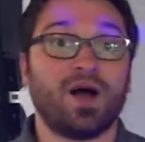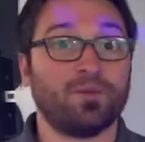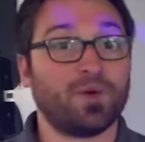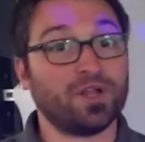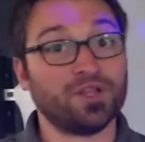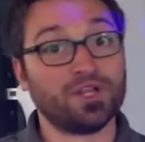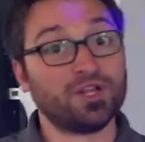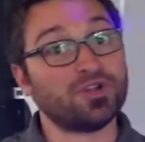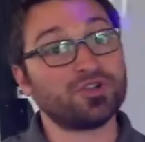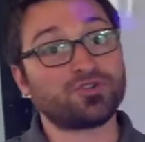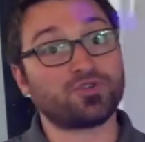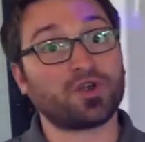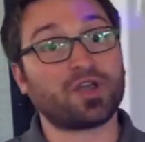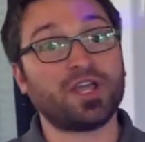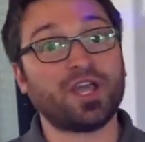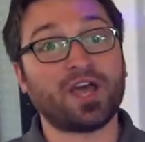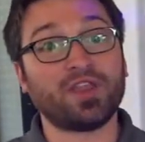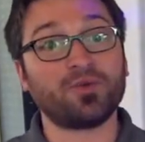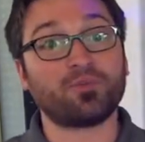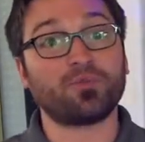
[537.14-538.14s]
A little
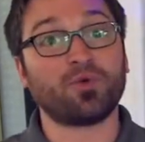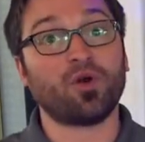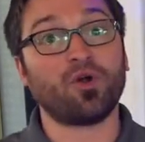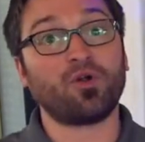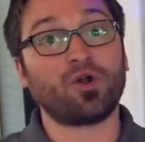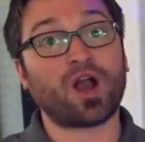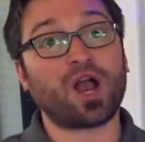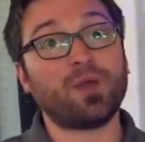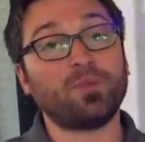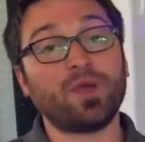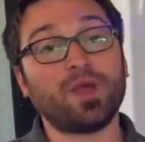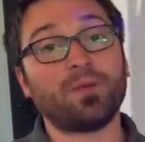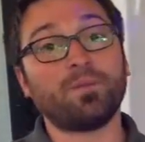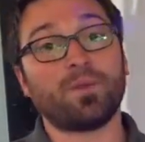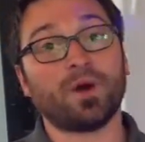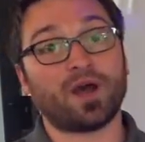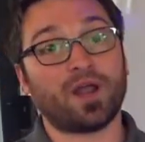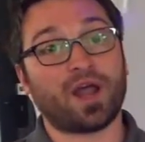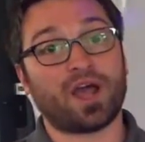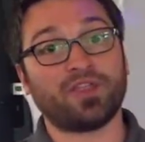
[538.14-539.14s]
tricky on the programming,
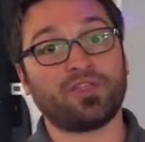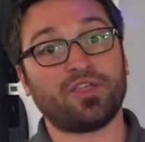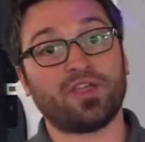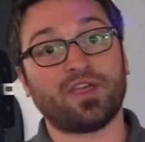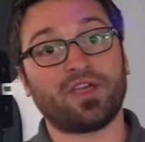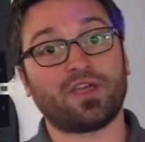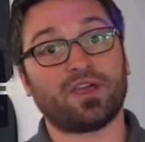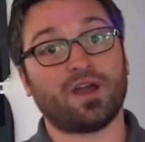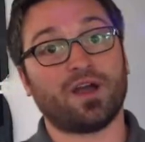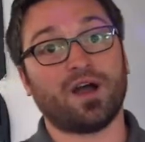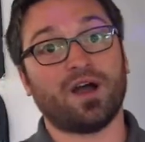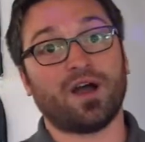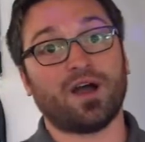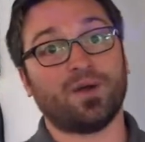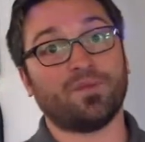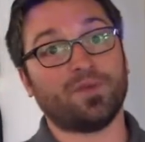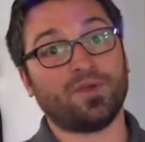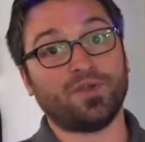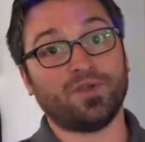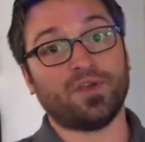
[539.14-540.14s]
but I think
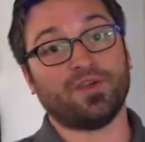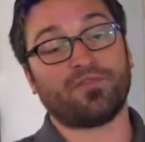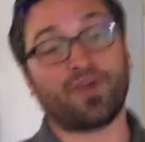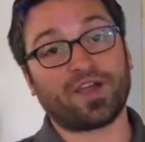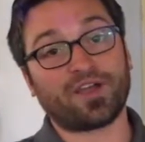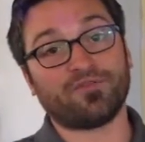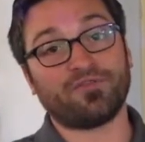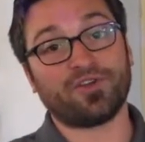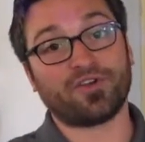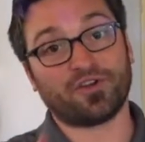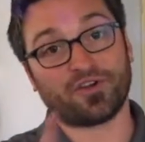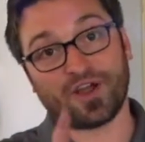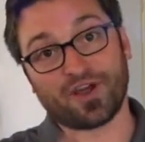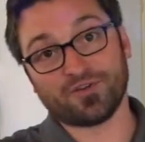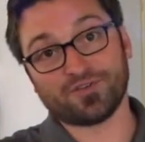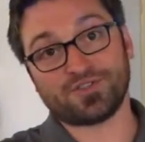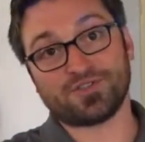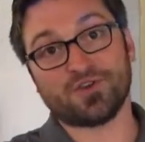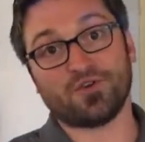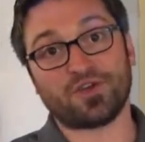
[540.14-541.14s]
if I can figure it
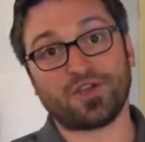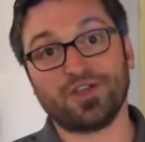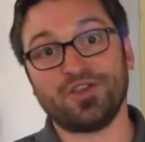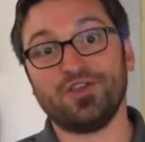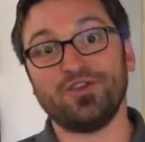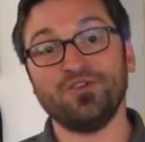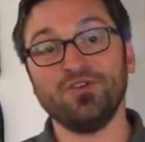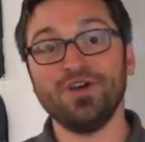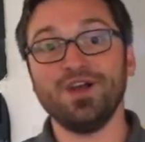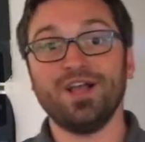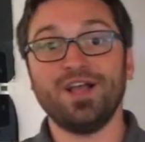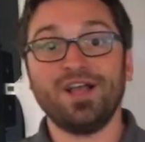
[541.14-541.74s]
out, so can you.